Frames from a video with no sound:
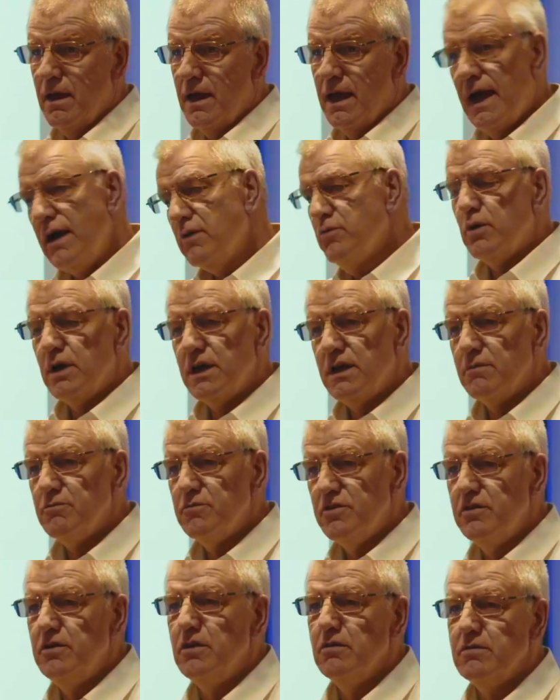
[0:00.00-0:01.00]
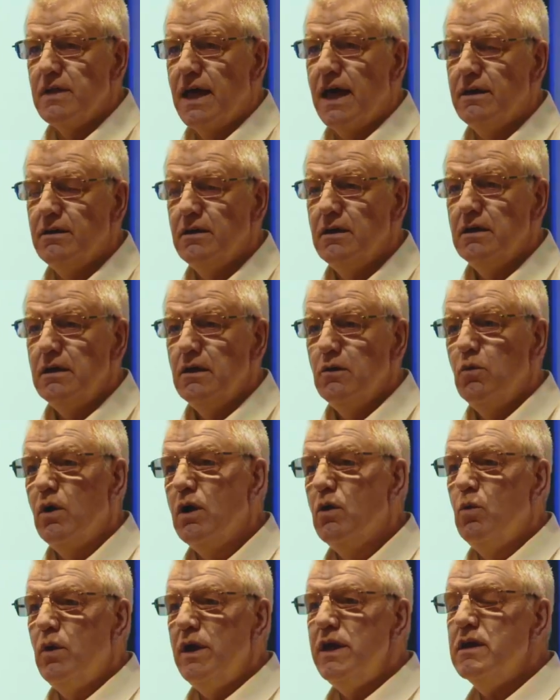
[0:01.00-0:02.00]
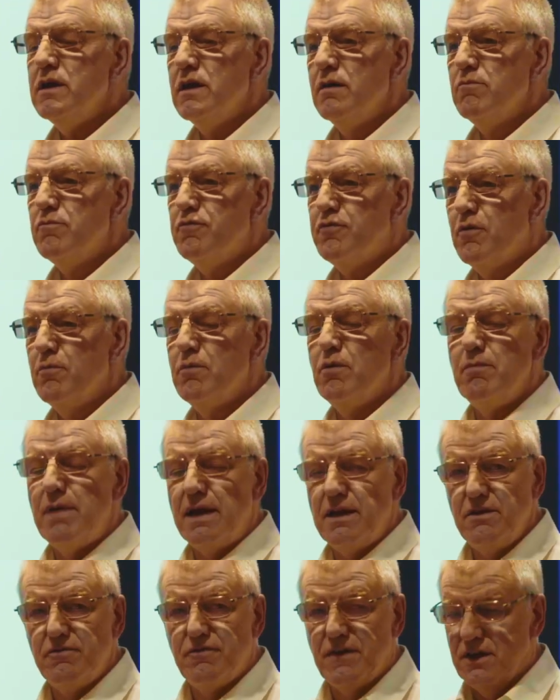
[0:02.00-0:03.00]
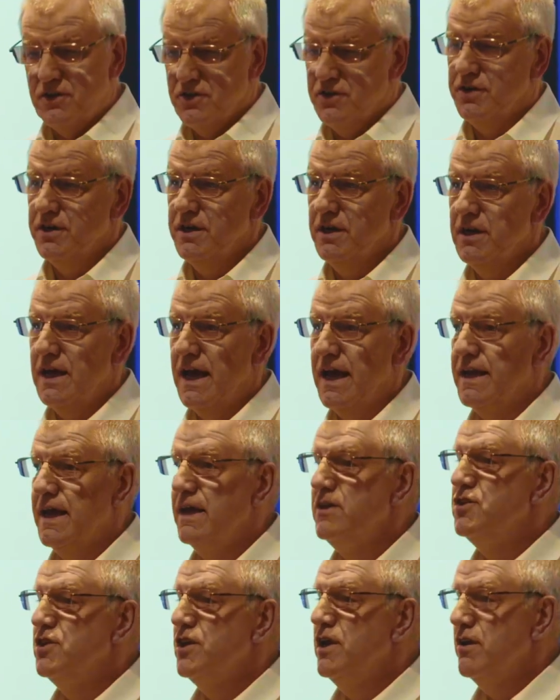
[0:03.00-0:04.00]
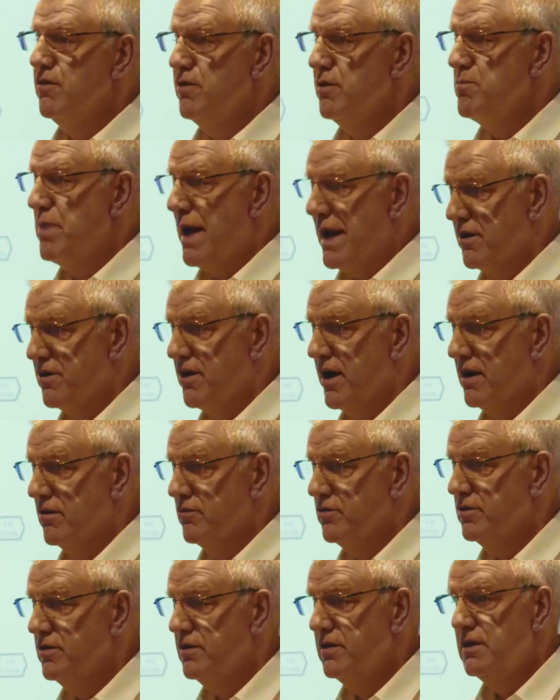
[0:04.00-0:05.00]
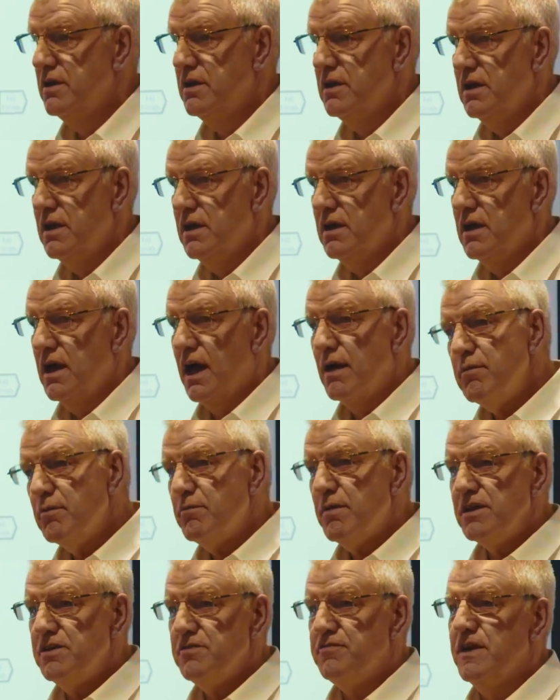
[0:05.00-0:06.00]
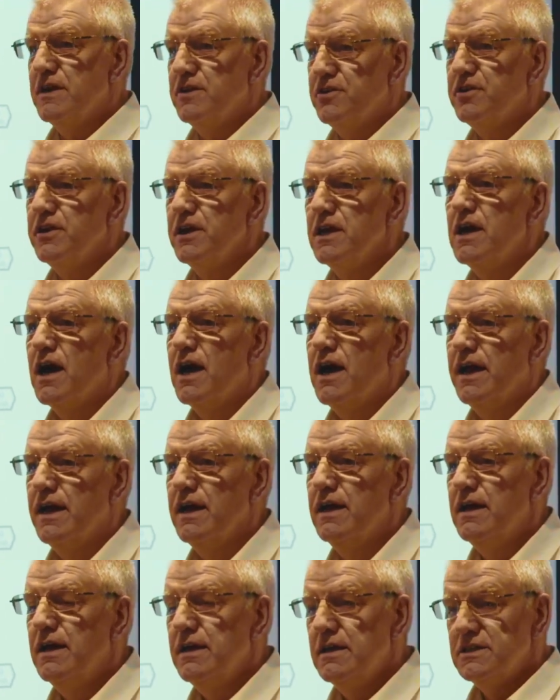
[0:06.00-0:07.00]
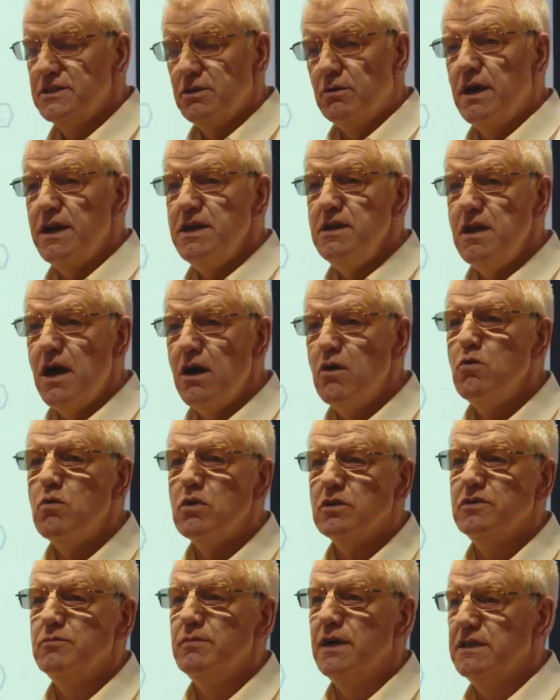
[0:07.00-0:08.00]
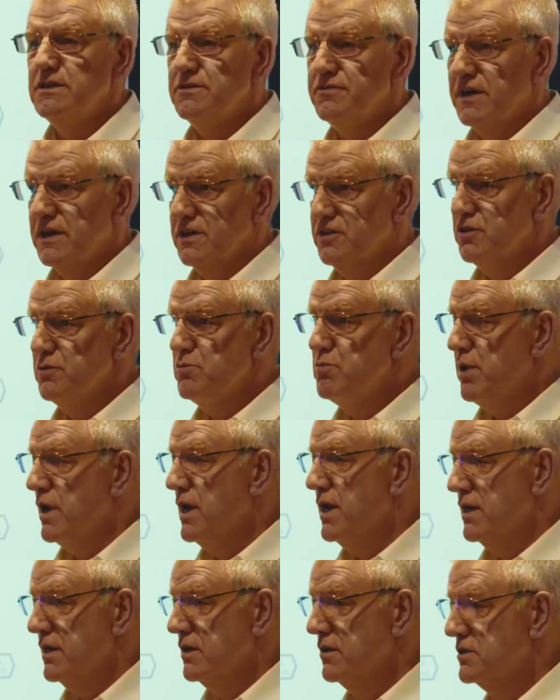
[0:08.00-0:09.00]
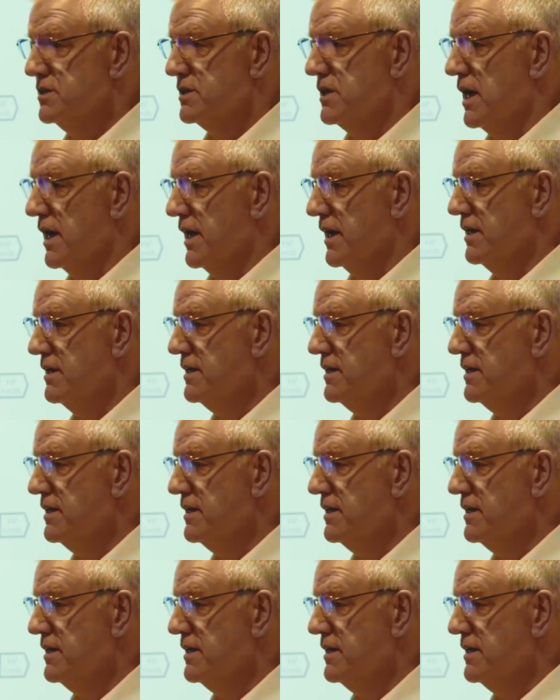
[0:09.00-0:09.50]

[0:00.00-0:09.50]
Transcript: How do I come to do that? Well, we come from a manufacturing and engineering background. I'm a manufacturing guy, so I know what a manufacturing plant looks like.